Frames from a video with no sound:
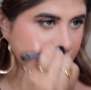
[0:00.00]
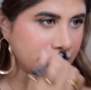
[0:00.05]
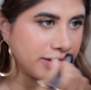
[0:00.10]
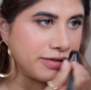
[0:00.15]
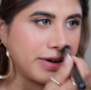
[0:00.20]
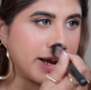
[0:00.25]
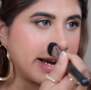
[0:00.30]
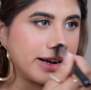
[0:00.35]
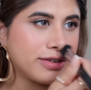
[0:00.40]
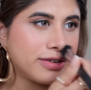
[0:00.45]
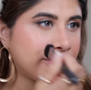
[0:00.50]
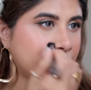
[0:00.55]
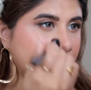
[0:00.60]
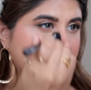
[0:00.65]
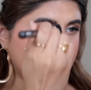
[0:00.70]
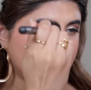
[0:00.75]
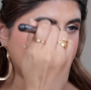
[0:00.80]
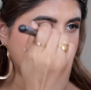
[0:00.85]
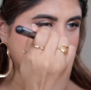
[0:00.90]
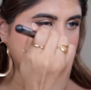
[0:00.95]
an event
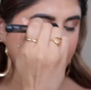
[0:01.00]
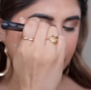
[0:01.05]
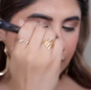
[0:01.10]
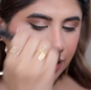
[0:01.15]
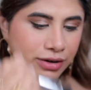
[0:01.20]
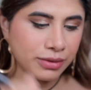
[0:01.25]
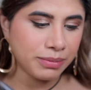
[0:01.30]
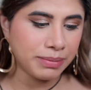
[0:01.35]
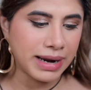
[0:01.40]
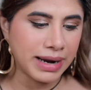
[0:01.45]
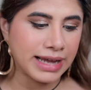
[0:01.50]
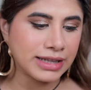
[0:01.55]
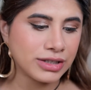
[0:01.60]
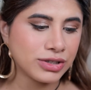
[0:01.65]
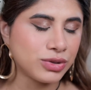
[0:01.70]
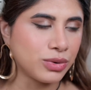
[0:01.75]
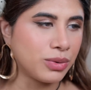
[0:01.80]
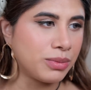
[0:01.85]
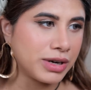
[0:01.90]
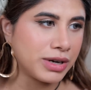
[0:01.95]
for me that I had to plan
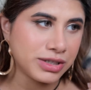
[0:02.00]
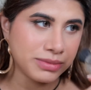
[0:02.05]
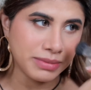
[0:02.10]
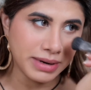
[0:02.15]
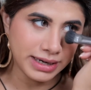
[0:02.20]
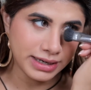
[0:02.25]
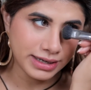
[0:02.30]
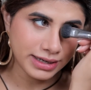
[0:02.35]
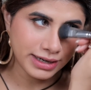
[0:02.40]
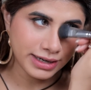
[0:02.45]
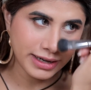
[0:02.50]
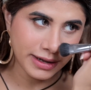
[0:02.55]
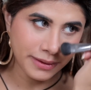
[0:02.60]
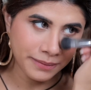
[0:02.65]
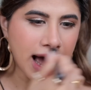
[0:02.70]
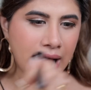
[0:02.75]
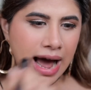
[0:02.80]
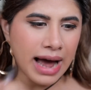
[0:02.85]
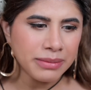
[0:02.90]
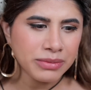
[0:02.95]
so much mentally.
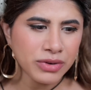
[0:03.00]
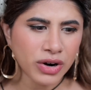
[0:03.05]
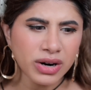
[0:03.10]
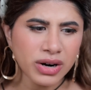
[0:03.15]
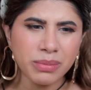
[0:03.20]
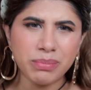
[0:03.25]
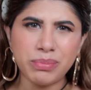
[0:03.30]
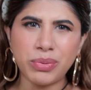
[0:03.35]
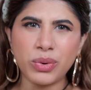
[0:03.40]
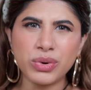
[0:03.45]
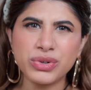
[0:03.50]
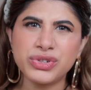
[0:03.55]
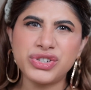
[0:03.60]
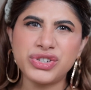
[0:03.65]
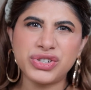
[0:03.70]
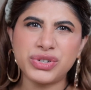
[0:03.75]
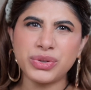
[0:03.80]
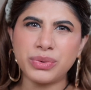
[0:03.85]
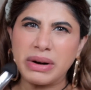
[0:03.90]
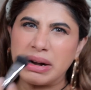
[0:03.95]
I'm not
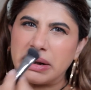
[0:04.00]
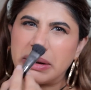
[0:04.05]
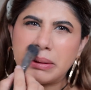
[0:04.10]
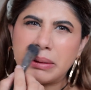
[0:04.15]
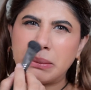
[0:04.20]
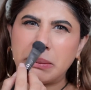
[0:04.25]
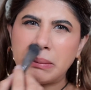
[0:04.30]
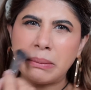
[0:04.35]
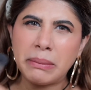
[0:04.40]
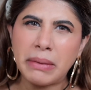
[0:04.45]
opposed to it.